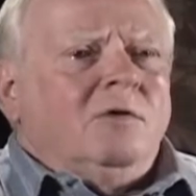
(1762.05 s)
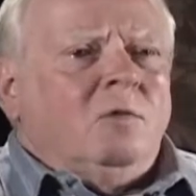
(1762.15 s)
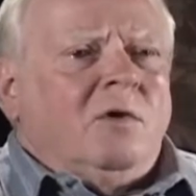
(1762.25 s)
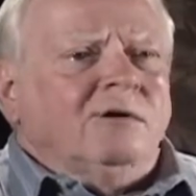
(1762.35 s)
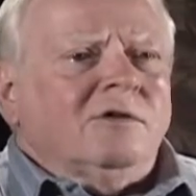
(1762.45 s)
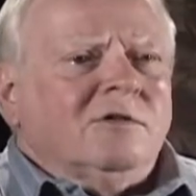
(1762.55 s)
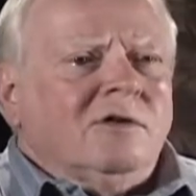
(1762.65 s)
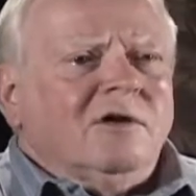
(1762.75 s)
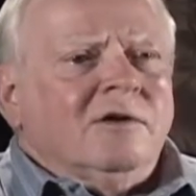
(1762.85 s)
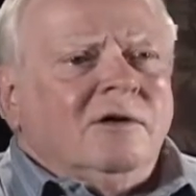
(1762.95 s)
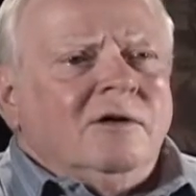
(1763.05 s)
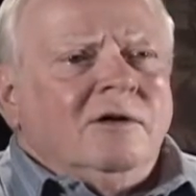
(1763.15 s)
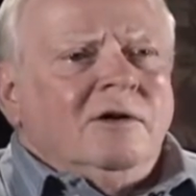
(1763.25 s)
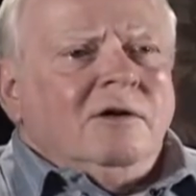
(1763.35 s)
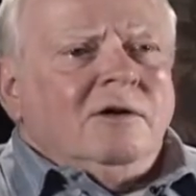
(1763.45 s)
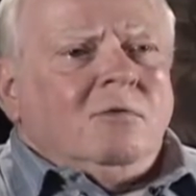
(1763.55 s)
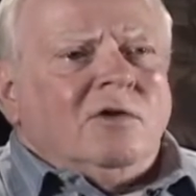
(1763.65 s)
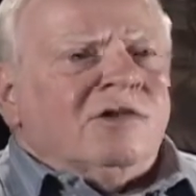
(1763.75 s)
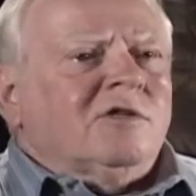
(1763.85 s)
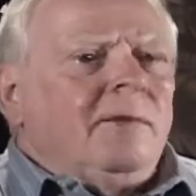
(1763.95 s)
once
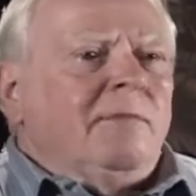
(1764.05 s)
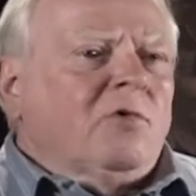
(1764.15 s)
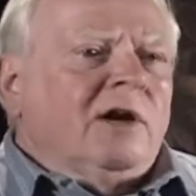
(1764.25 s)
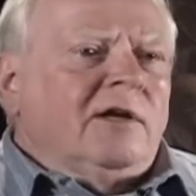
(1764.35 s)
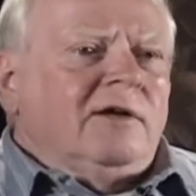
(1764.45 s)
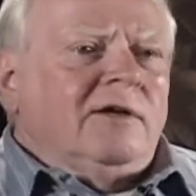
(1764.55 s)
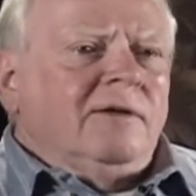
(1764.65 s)
with a submarine.